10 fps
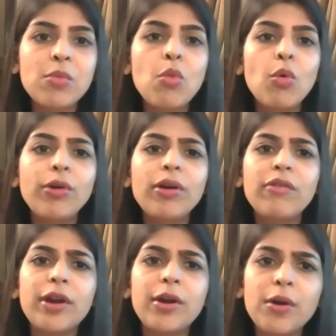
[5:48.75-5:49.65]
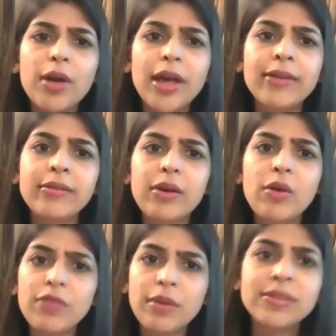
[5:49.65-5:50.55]
more aware and
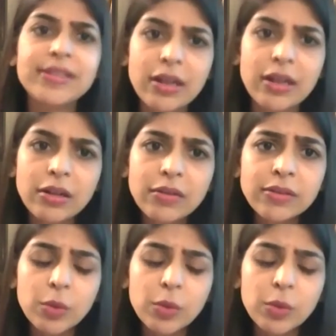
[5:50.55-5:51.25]
of themselves,